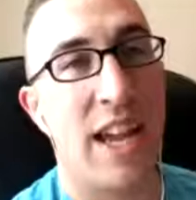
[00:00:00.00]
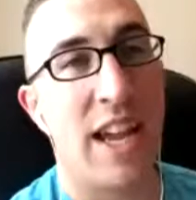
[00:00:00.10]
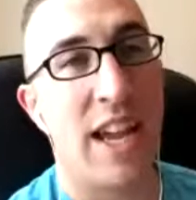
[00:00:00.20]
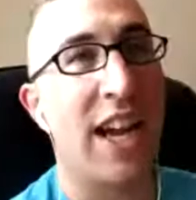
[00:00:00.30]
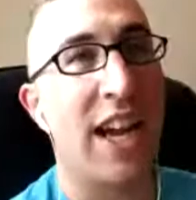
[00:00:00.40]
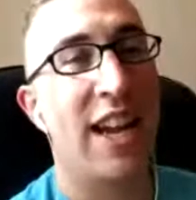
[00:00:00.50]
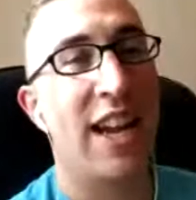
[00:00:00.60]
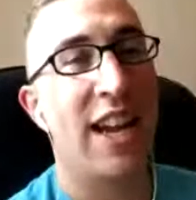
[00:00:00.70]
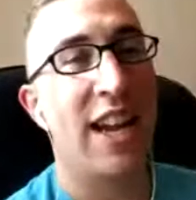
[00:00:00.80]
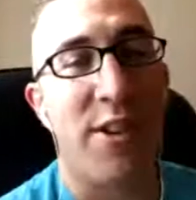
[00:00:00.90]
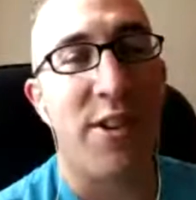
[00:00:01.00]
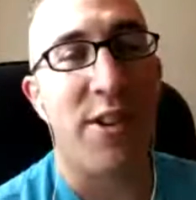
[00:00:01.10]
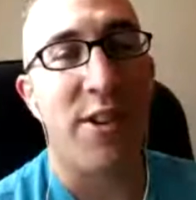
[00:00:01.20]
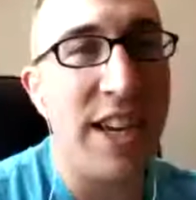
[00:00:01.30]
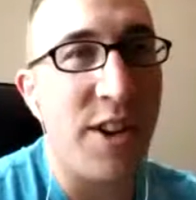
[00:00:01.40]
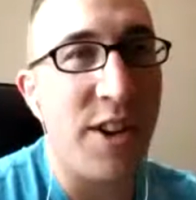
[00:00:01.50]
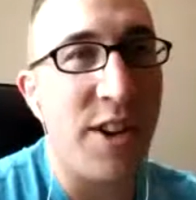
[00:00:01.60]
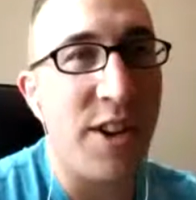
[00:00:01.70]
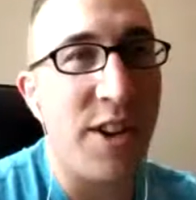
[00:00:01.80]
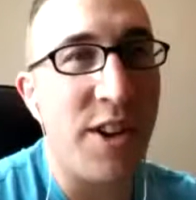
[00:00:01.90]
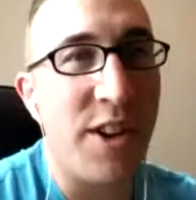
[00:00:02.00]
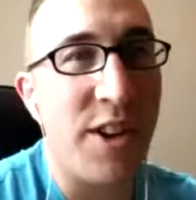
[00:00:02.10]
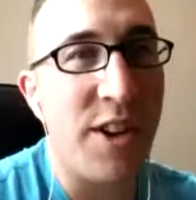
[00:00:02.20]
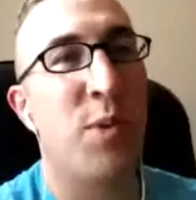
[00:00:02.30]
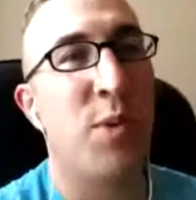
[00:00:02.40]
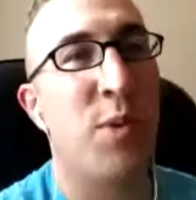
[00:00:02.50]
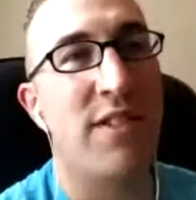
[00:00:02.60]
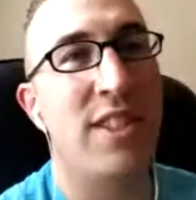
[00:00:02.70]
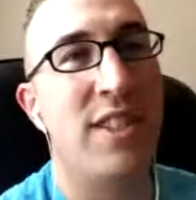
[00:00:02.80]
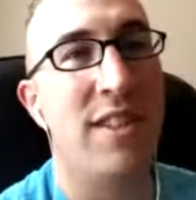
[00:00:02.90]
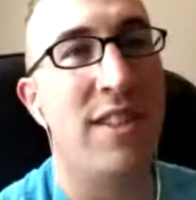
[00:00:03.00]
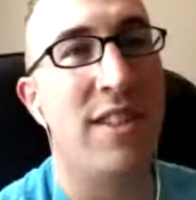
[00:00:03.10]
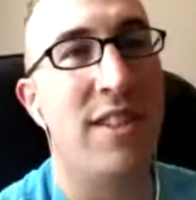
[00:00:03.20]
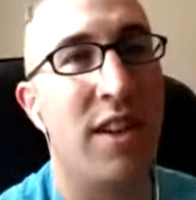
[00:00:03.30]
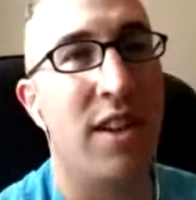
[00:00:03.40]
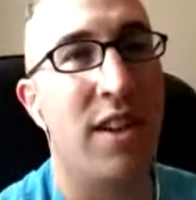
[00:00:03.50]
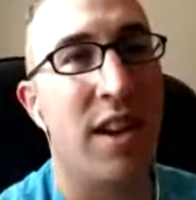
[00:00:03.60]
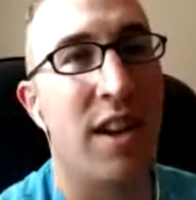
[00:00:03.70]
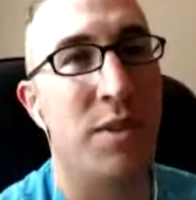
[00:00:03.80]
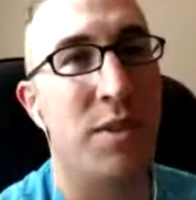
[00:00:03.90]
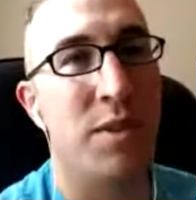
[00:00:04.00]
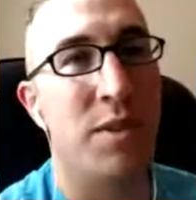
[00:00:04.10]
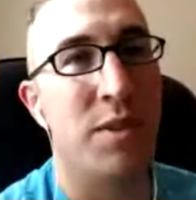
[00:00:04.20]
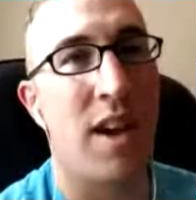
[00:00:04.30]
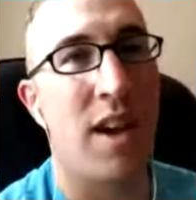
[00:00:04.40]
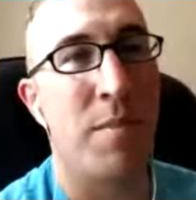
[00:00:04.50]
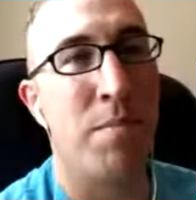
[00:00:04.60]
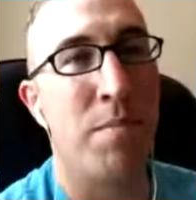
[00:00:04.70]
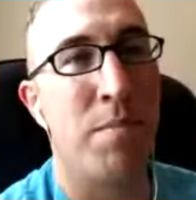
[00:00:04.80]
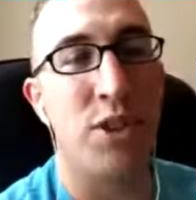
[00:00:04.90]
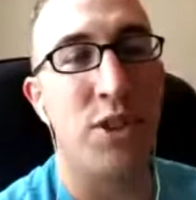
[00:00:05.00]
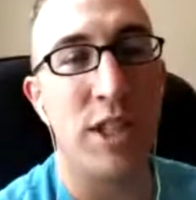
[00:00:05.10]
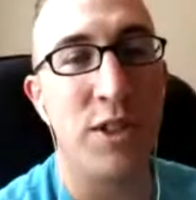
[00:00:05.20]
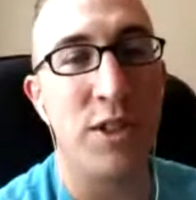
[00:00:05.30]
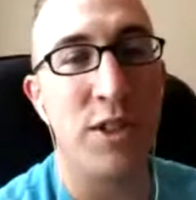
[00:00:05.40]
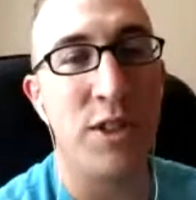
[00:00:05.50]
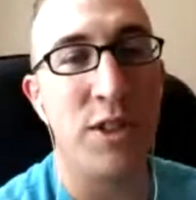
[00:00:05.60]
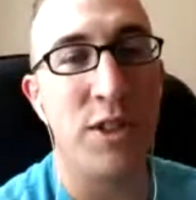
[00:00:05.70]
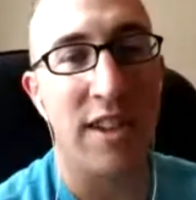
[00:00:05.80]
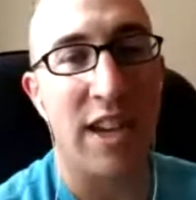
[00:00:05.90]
think I need to go into detail as to what kind of sins I was plunged into as a